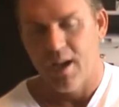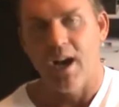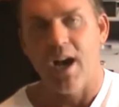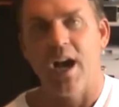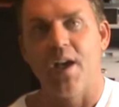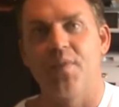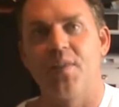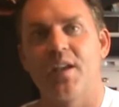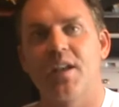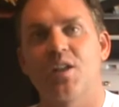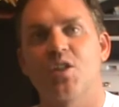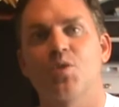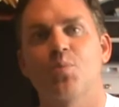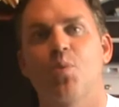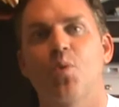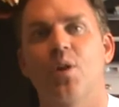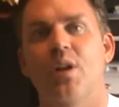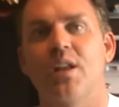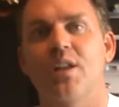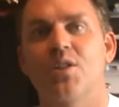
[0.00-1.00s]
I think it's
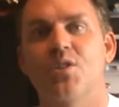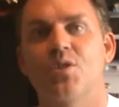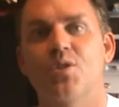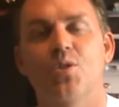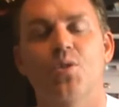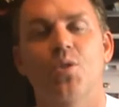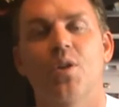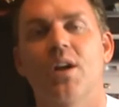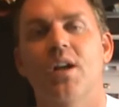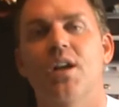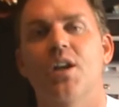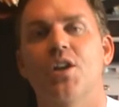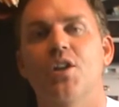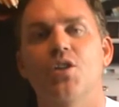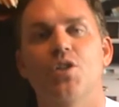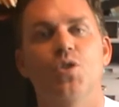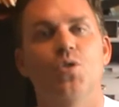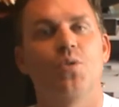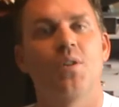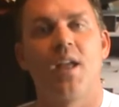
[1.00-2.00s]
pointing to
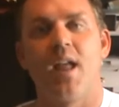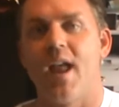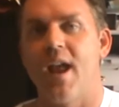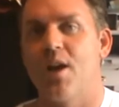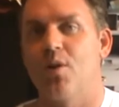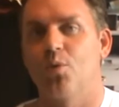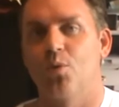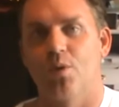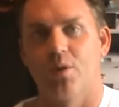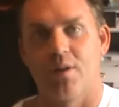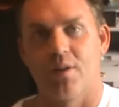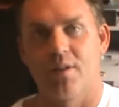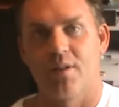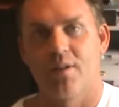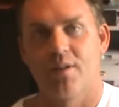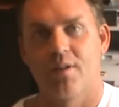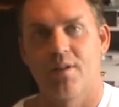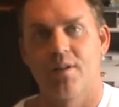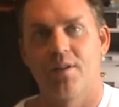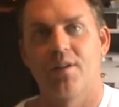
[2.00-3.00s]
you can't work
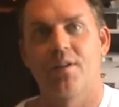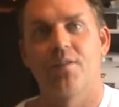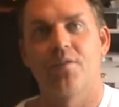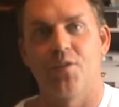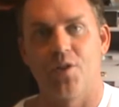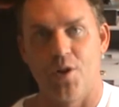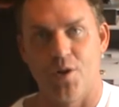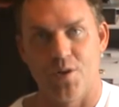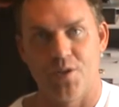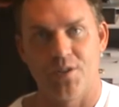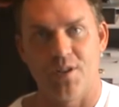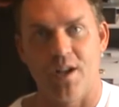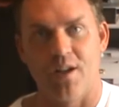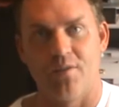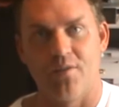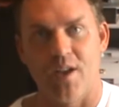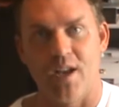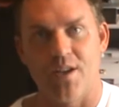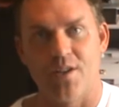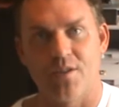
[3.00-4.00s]
for your
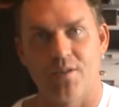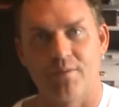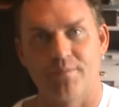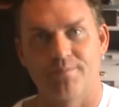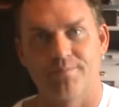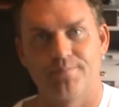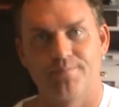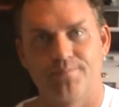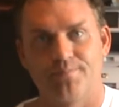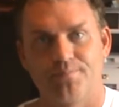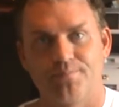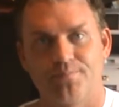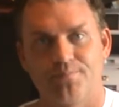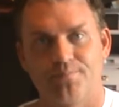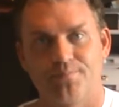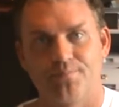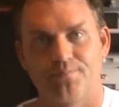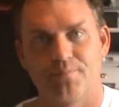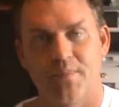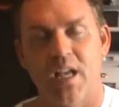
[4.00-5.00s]
salvation.
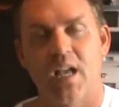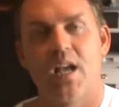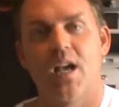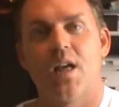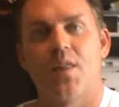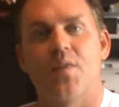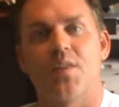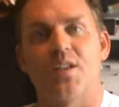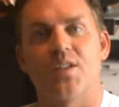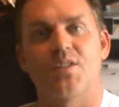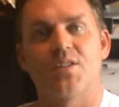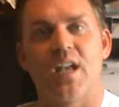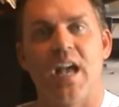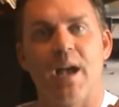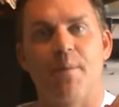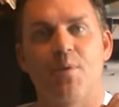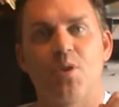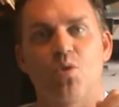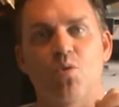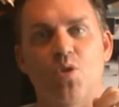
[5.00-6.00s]
The
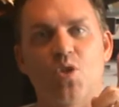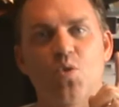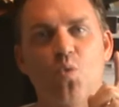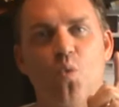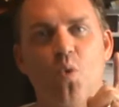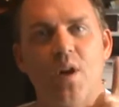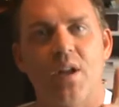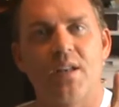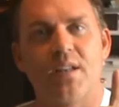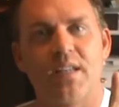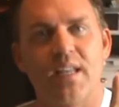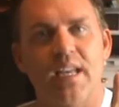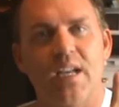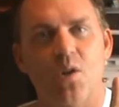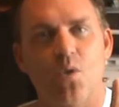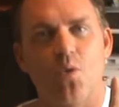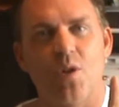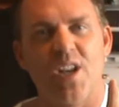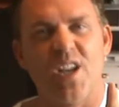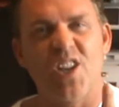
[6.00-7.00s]
Sabbath was one day
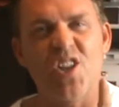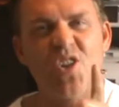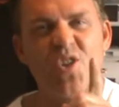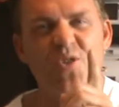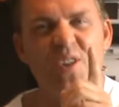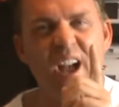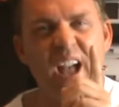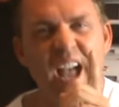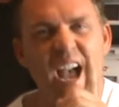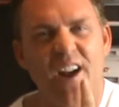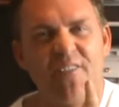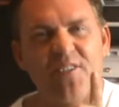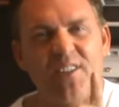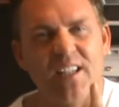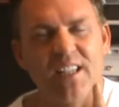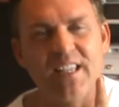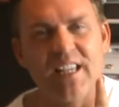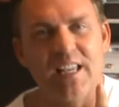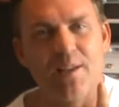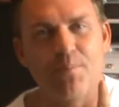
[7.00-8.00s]
a week. You have to
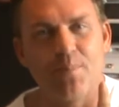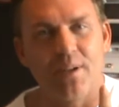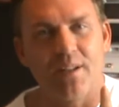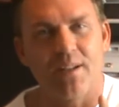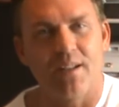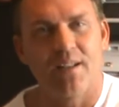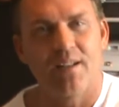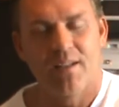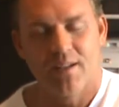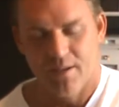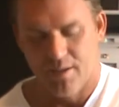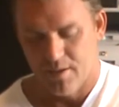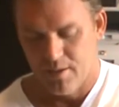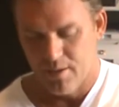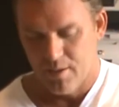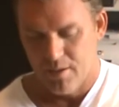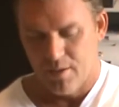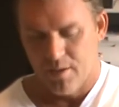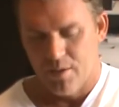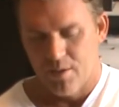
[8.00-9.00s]
keep it.
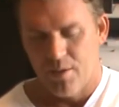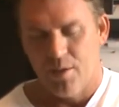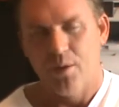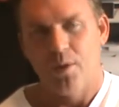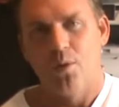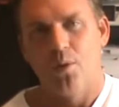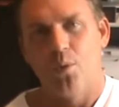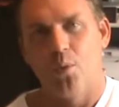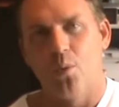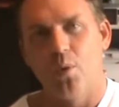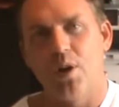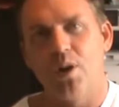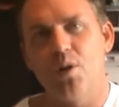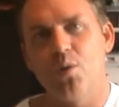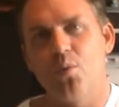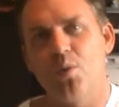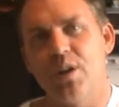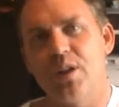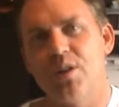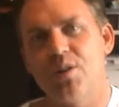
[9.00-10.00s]
What do
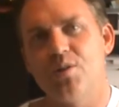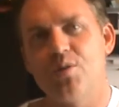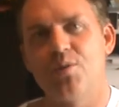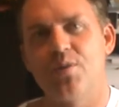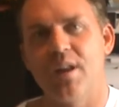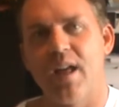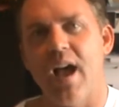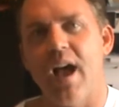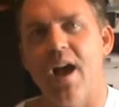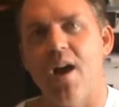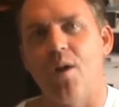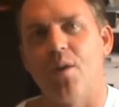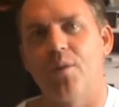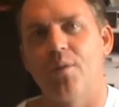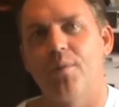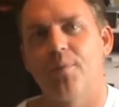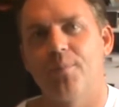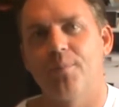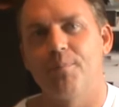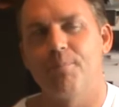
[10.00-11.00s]
we do now?
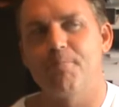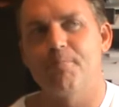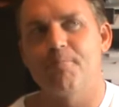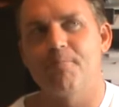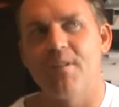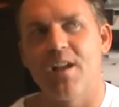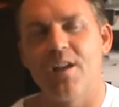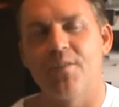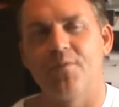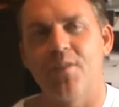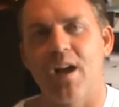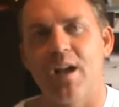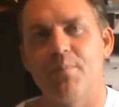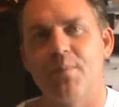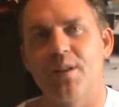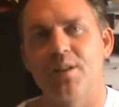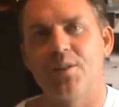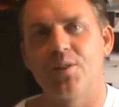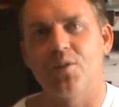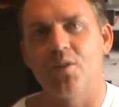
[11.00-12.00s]
If I'm
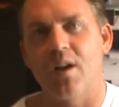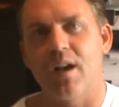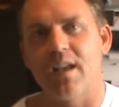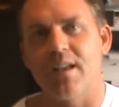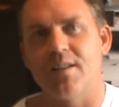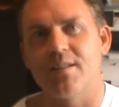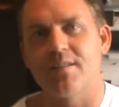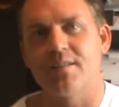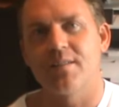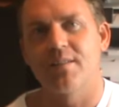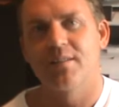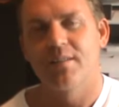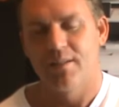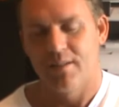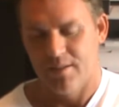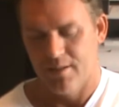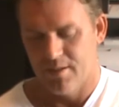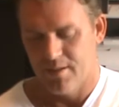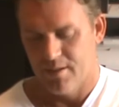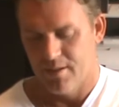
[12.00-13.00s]
in Christ,
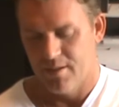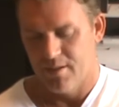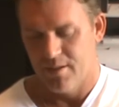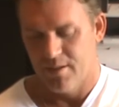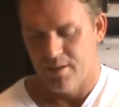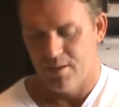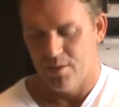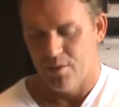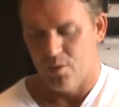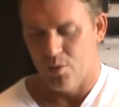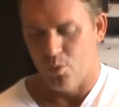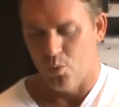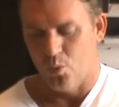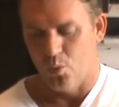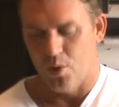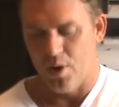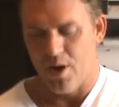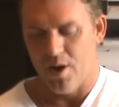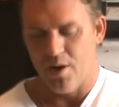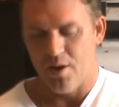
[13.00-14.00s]

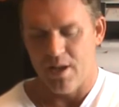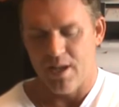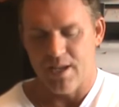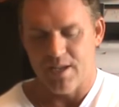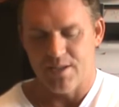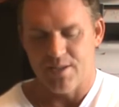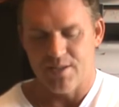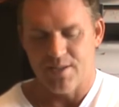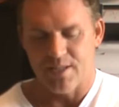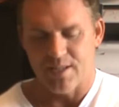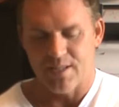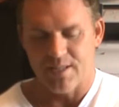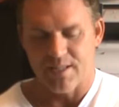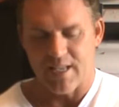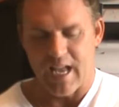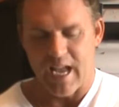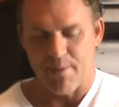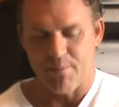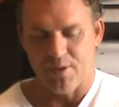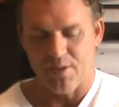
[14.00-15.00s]
where is the
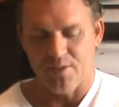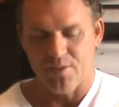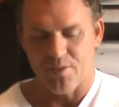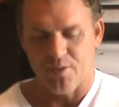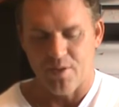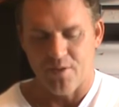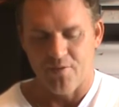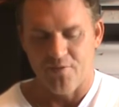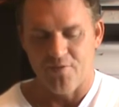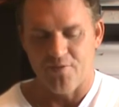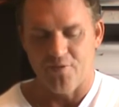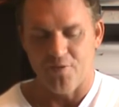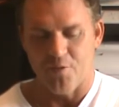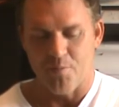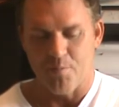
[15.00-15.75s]
Sabbath for